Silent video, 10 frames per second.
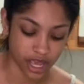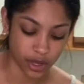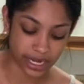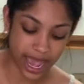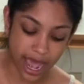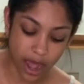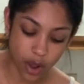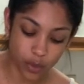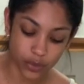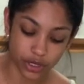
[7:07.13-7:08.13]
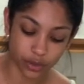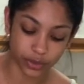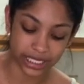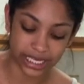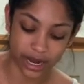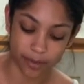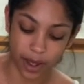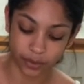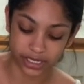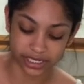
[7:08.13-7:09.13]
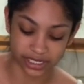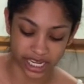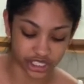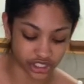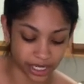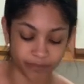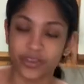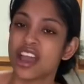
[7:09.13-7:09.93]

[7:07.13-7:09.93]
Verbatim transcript: Now we don't really care about presentation.